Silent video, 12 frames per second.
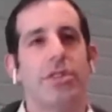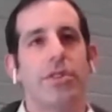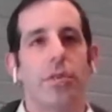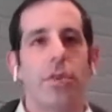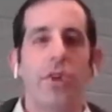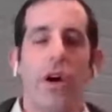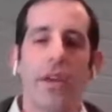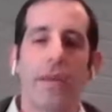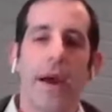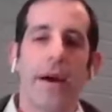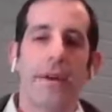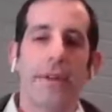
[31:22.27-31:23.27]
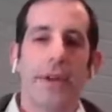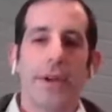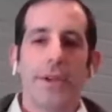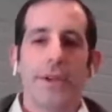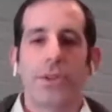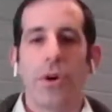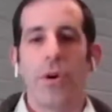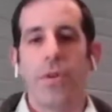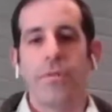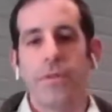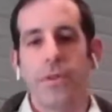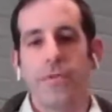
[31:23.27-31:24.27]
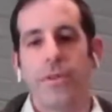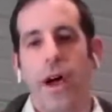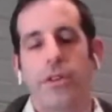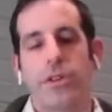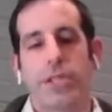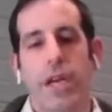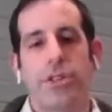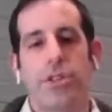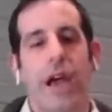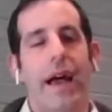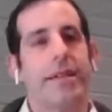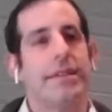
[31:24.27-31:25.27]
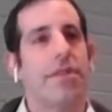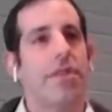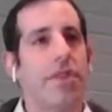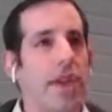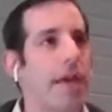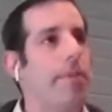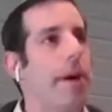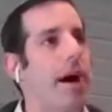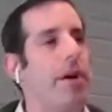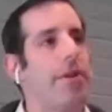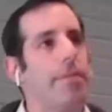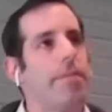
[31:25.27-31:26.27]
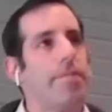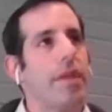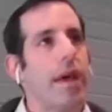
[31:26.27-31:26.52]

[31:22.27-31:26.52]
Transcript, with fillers: You know, we're talking about soulful fireside chats and thinking about